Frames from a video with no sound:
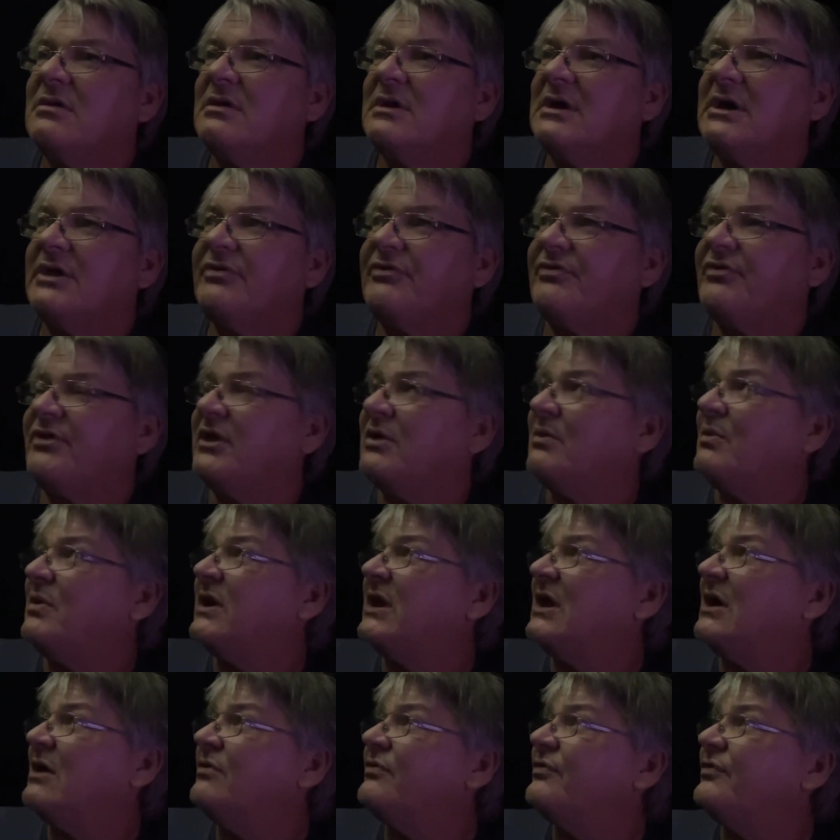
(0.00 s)
Let's see
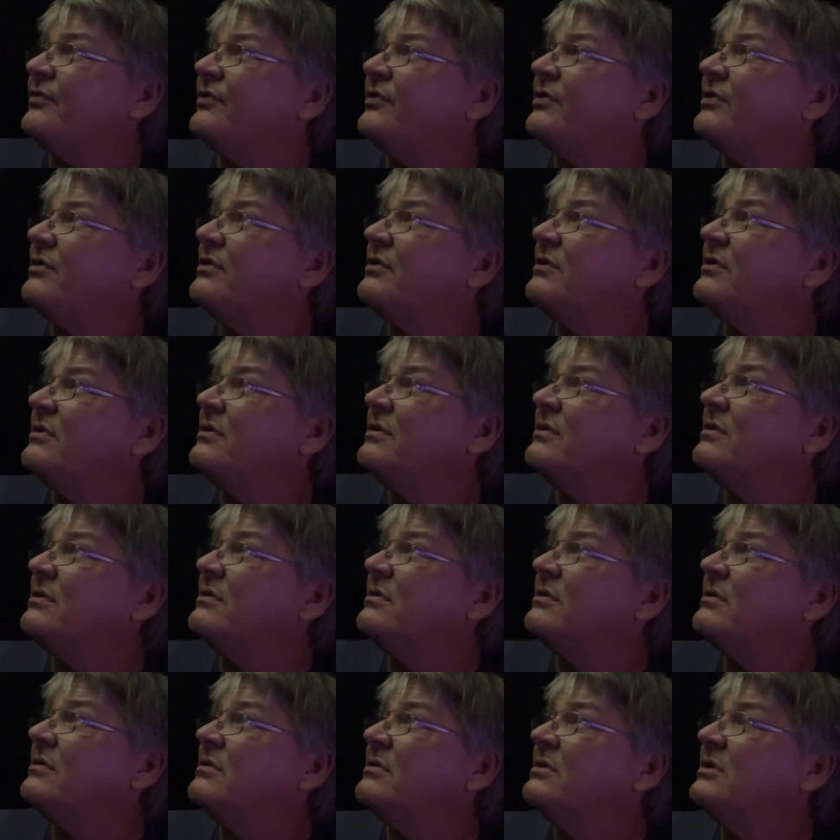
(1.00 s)
what else.
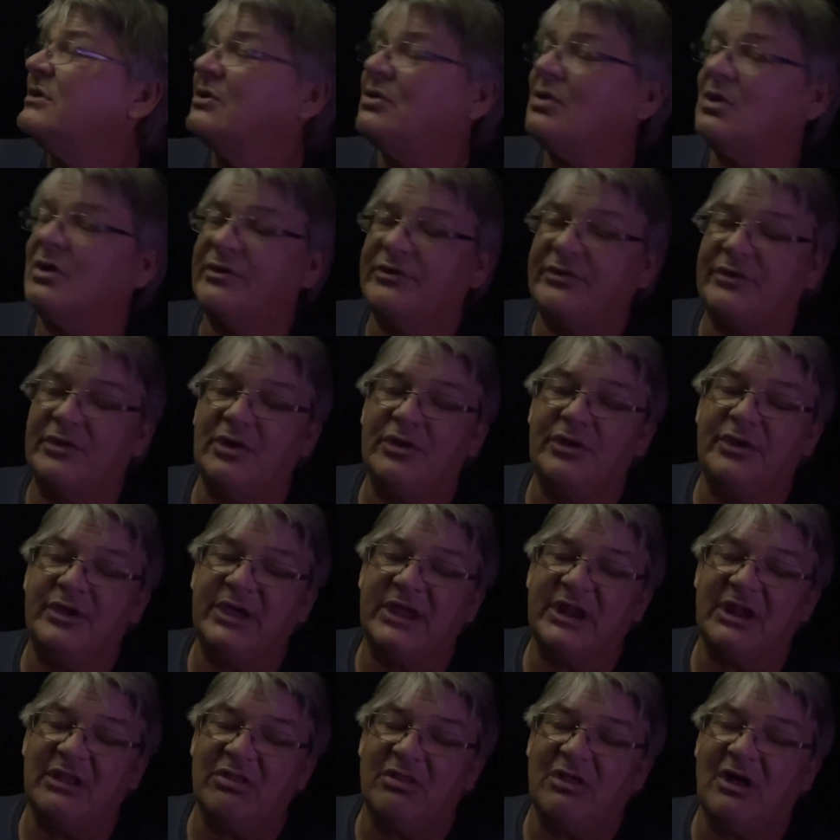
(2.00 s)
Of course, you
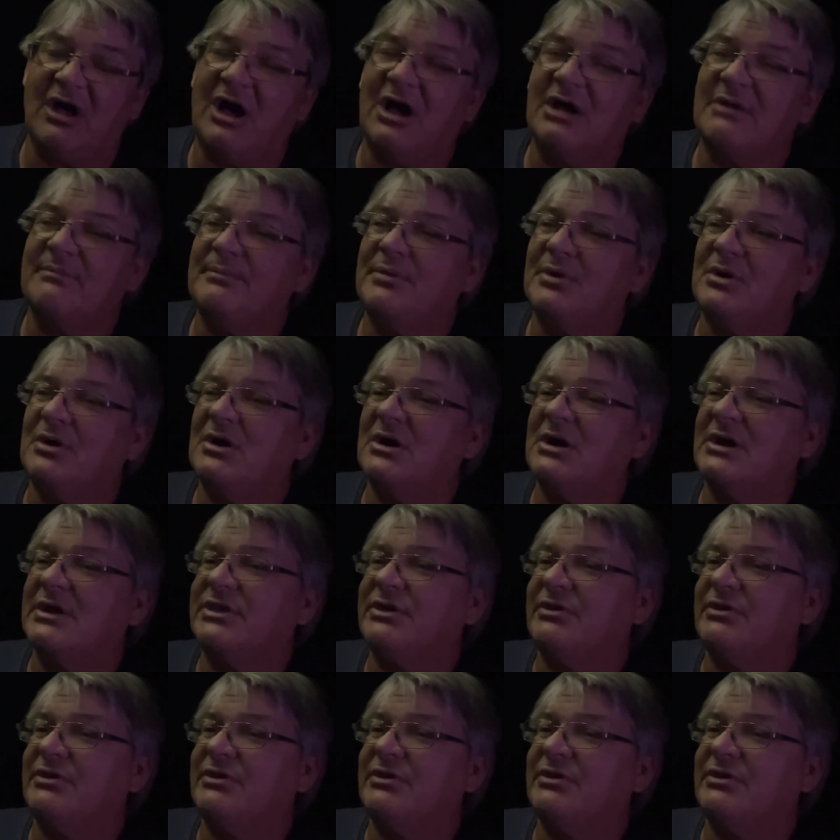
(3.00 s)
get a logbook,